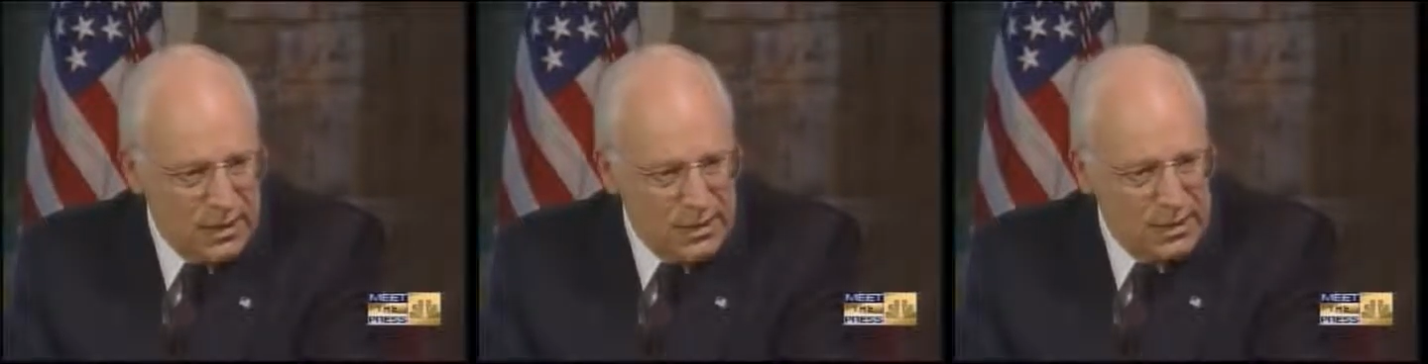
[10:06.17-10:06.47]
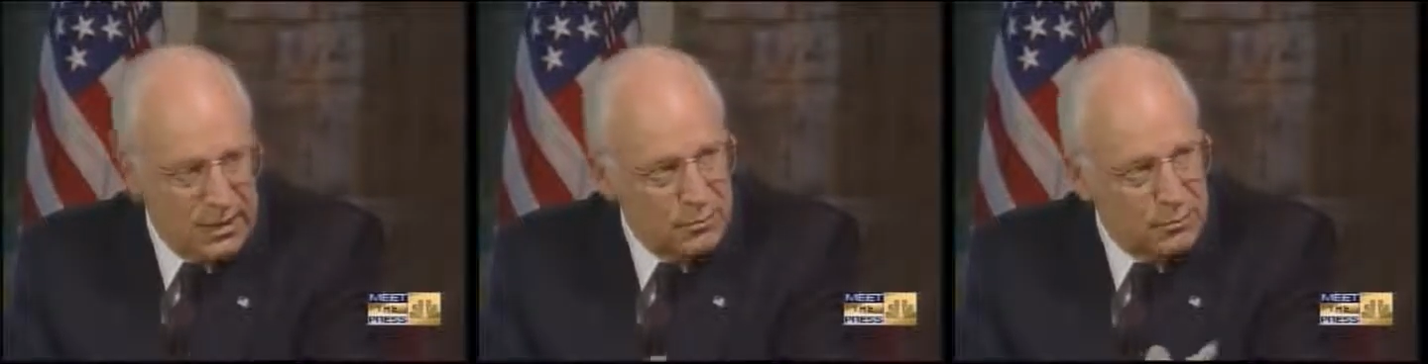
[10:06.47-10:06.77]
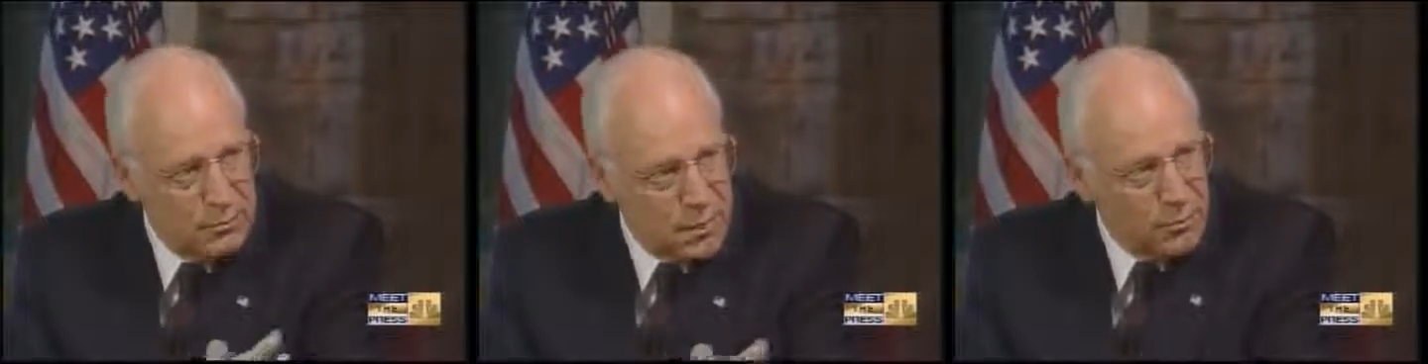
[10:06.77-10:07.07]
and said
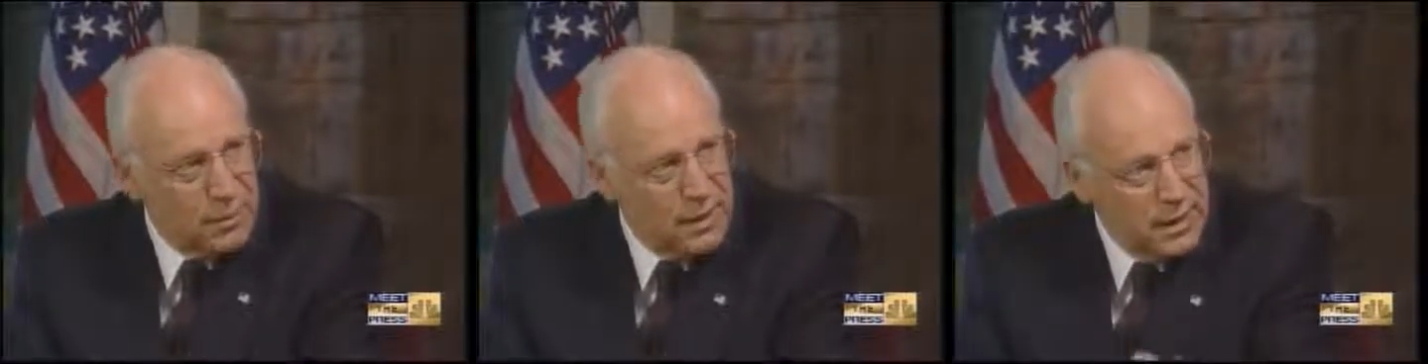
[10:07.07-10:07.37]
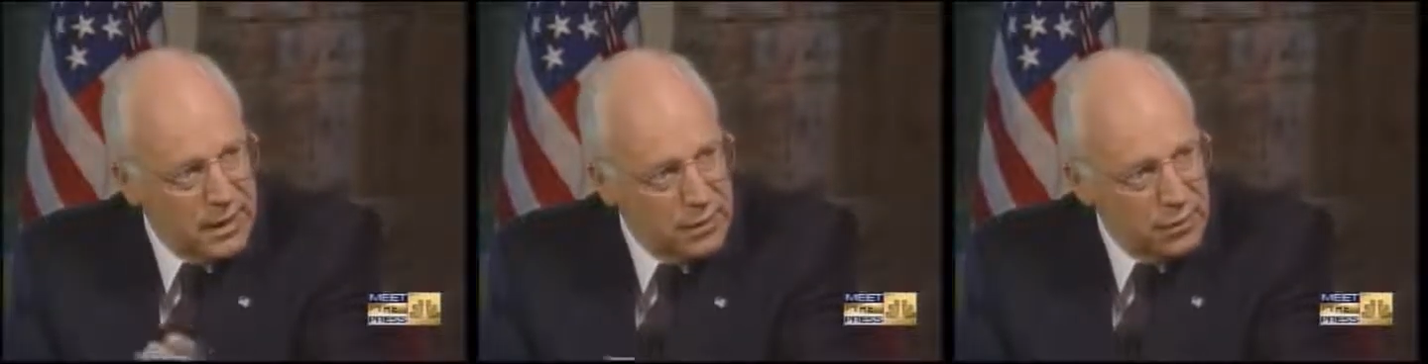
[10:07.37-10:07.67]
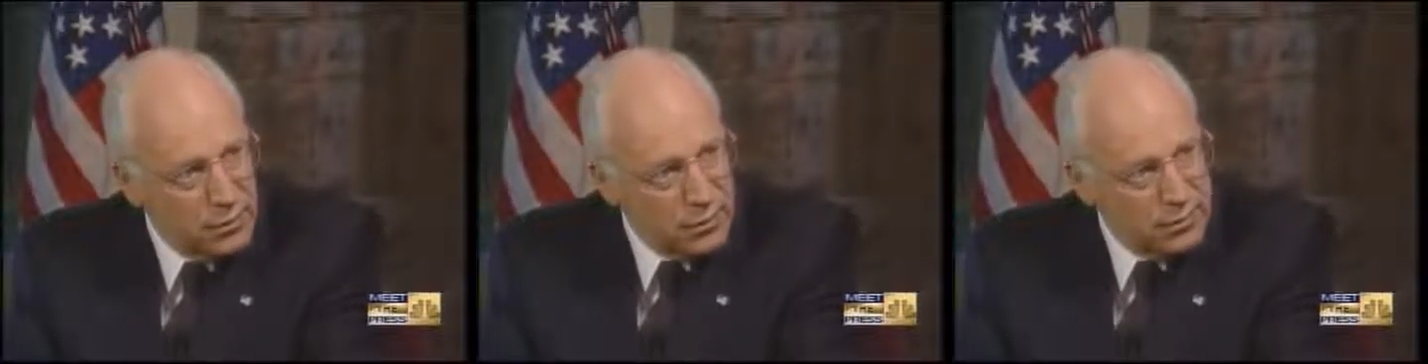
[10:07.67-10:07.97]
an airplane had hit the
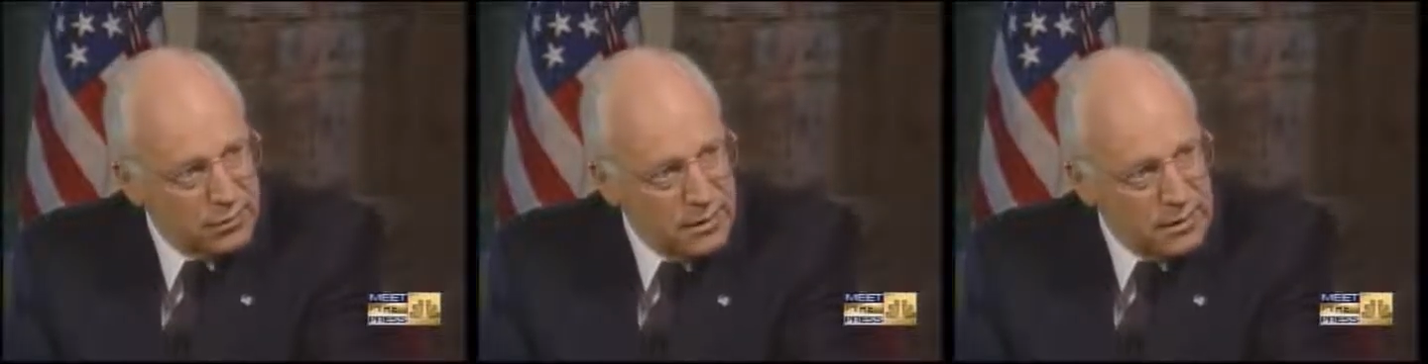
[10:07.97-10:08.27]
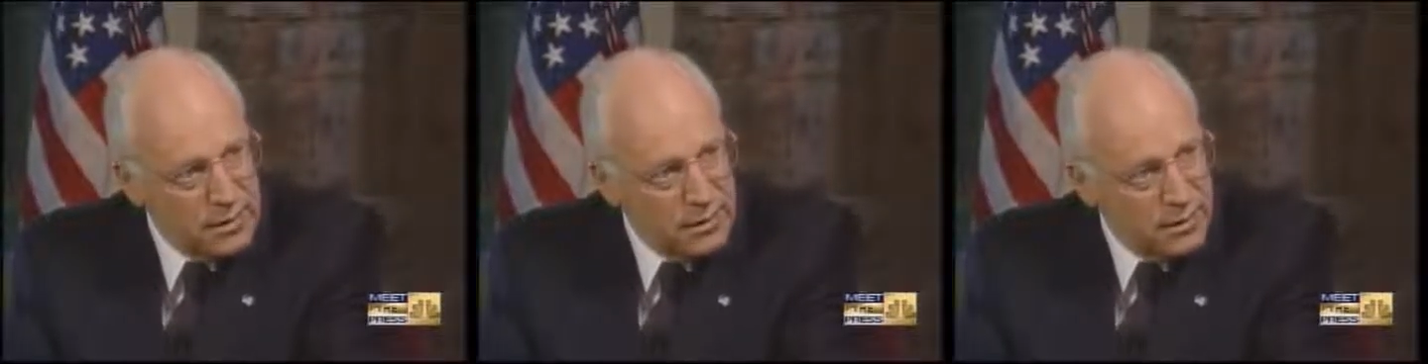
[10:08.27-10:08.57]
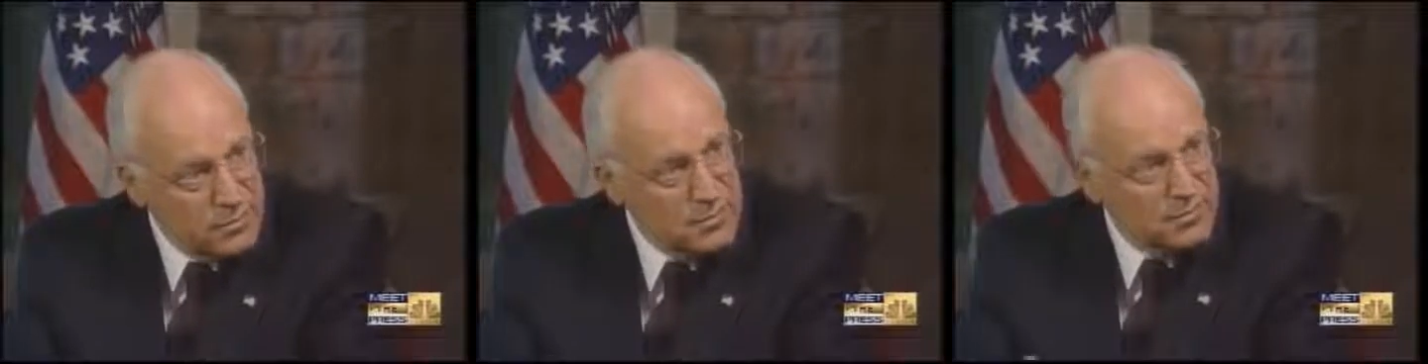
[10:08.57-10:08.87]
World Trade Center.
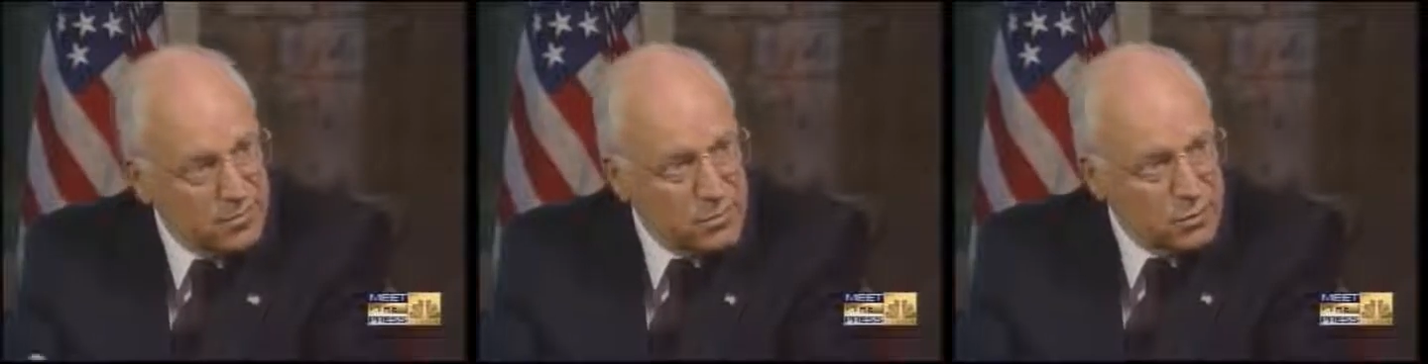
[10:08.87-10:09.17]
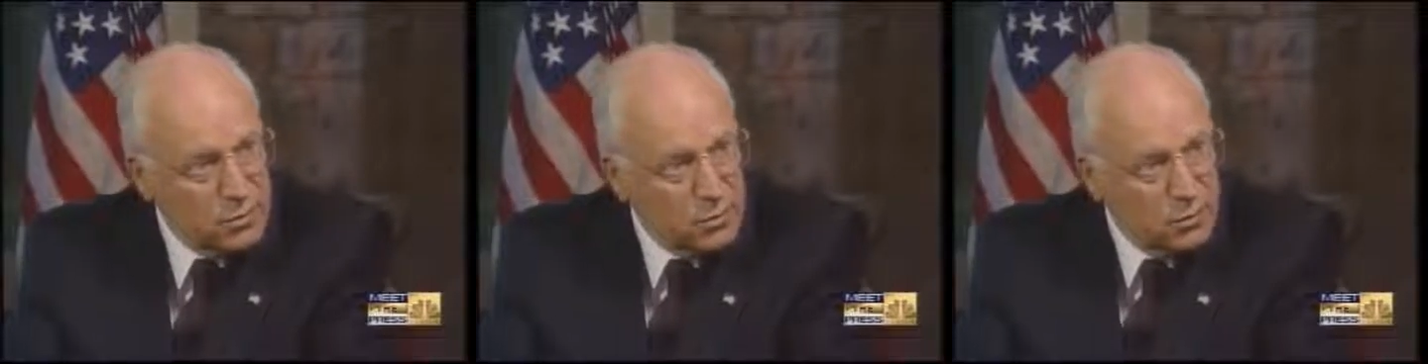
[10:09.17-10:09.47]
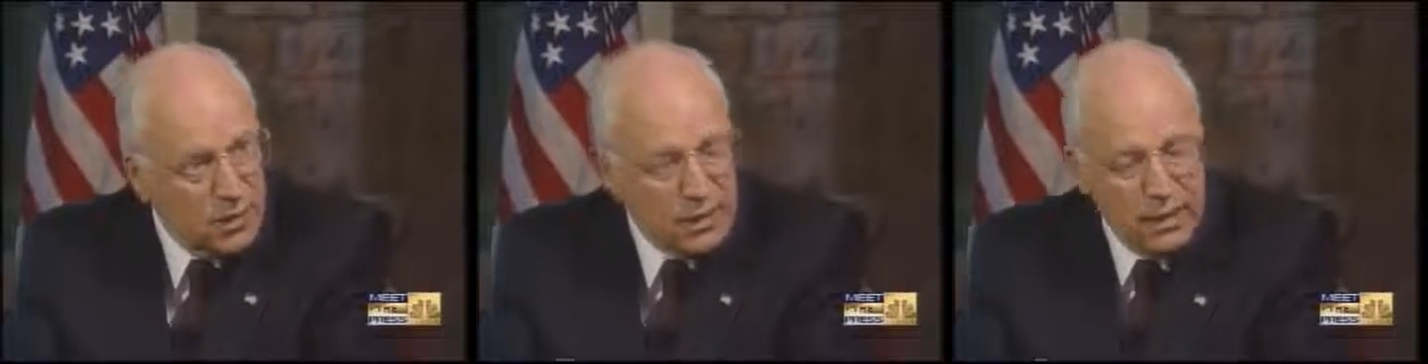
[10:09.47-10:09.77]
That was the first one that
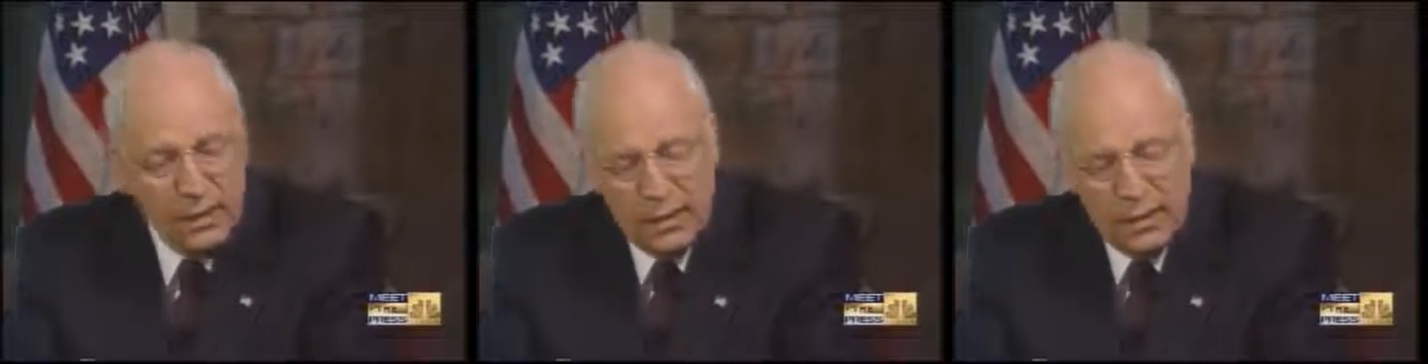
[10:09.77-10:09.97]
went in.